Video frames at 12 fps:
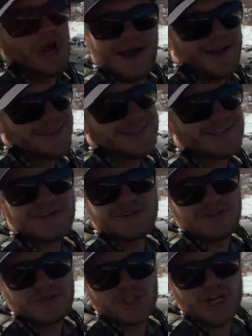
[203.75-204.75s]
It's a
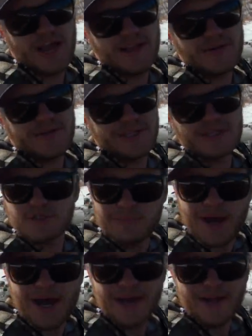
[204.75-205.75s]
little too shallow in this
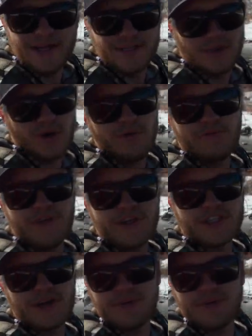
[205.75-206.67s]
spot to hold fish.